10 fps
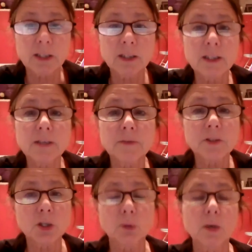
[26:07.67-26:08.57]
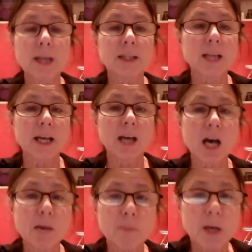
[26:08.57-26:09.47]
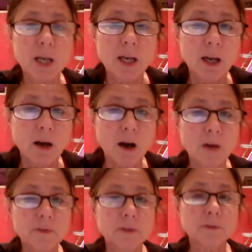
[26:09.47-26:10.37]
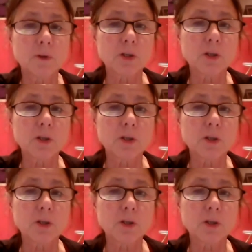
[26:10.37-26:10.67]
lift your right leg up off the floor.